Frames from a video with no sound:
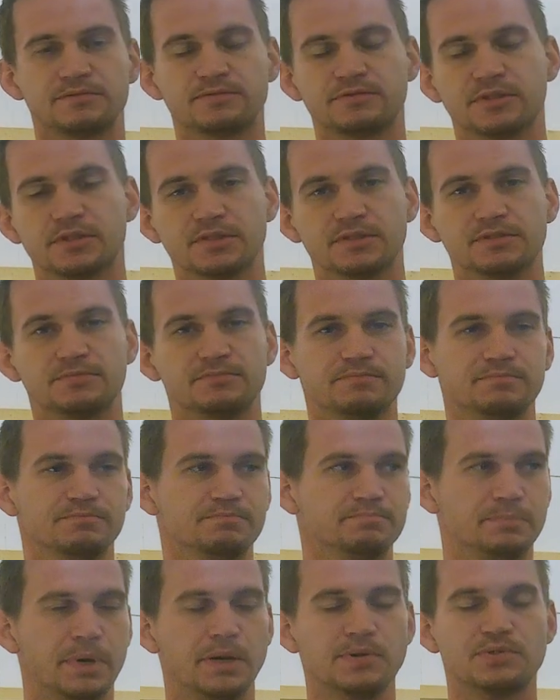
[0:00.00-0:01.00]
for
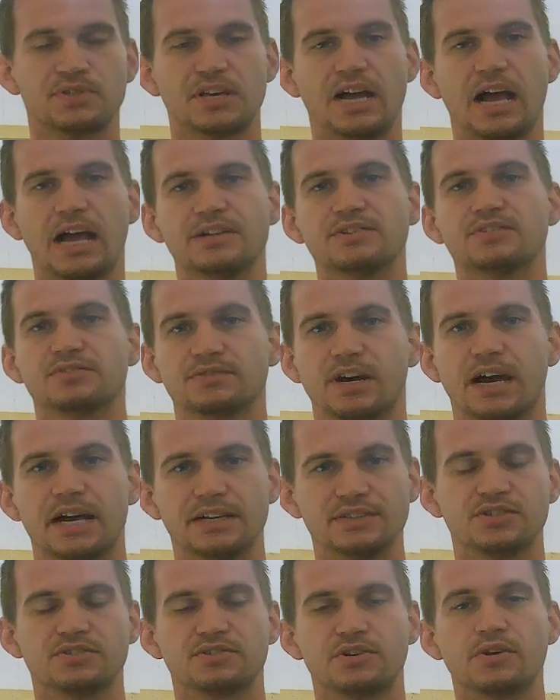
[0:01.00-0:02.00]
both sides, I
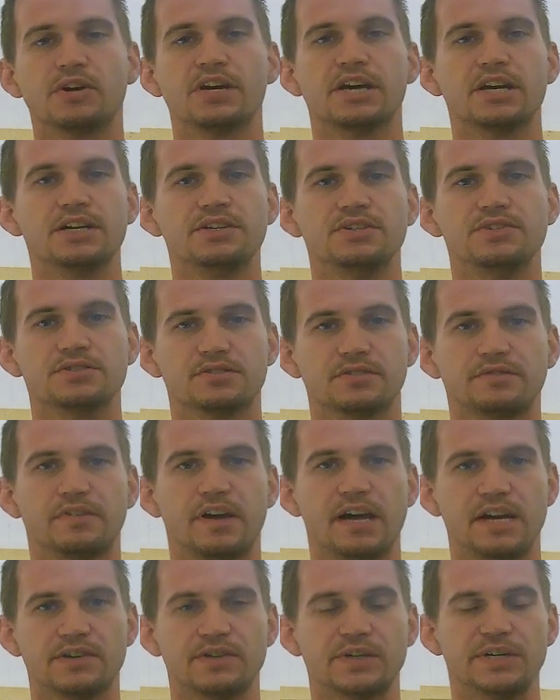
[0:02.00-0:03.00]
just go ahead and use the
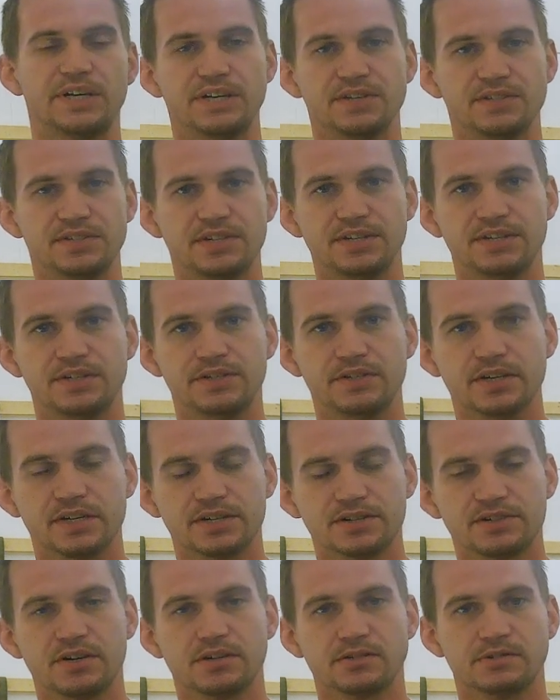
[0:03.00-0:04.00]
factory ECU.
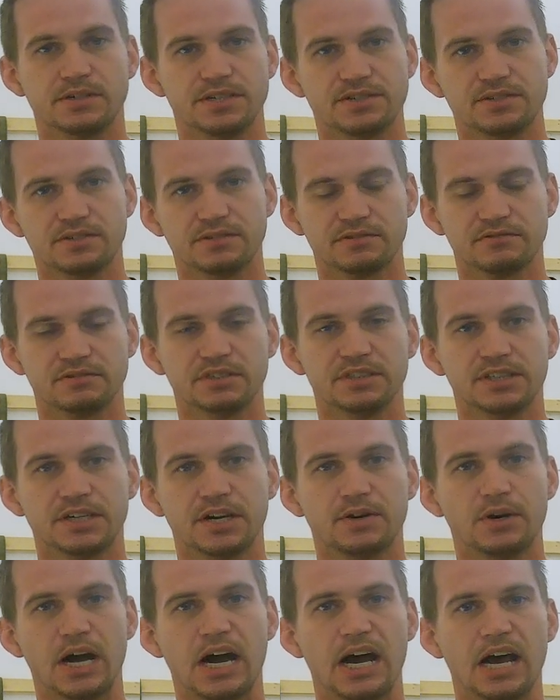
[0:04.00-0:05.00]
There's no reason to really
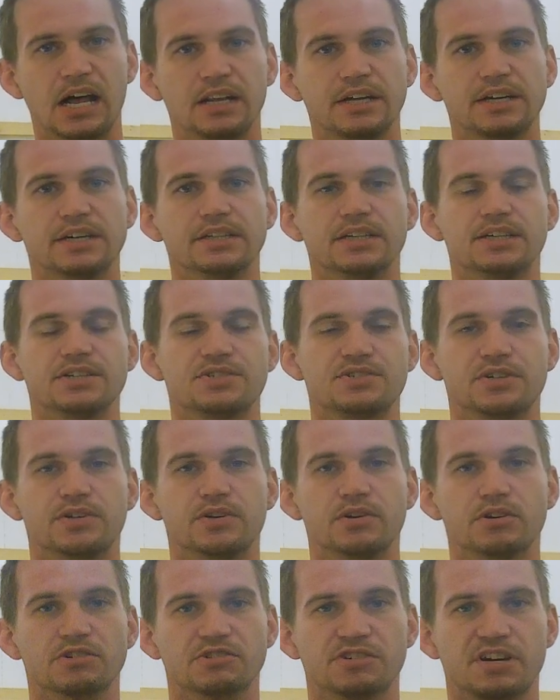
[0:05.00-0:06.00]
give a holly unless you're
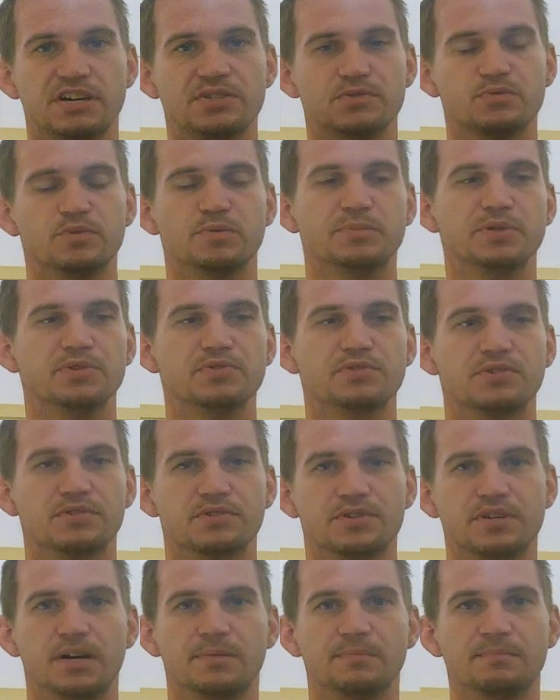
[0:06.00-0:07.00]
going crazy with boost or
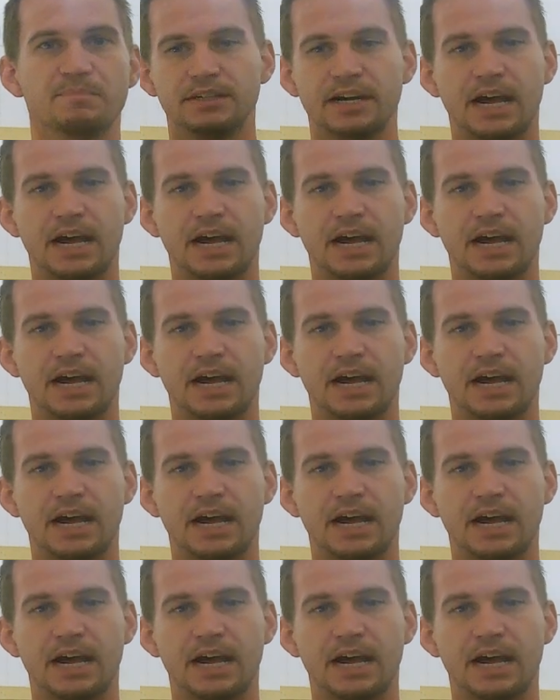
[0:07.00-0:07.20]
something.